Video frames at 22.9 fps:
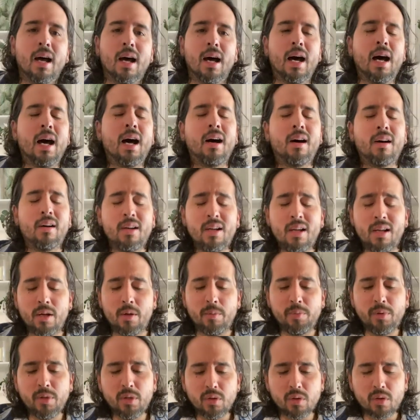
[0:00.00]
I'll
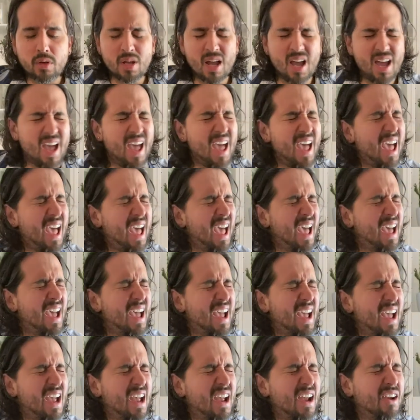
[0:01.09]
help you
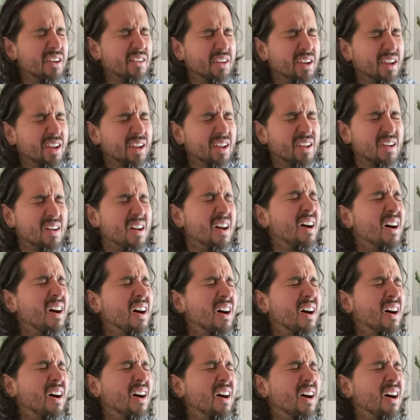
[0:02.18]
carry
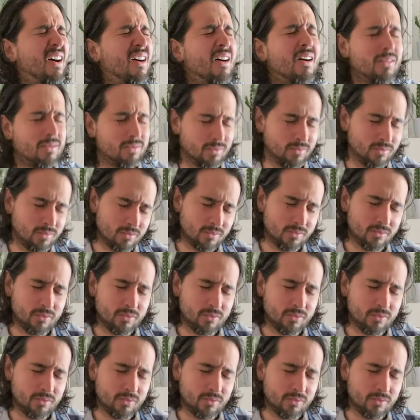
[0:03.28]
on.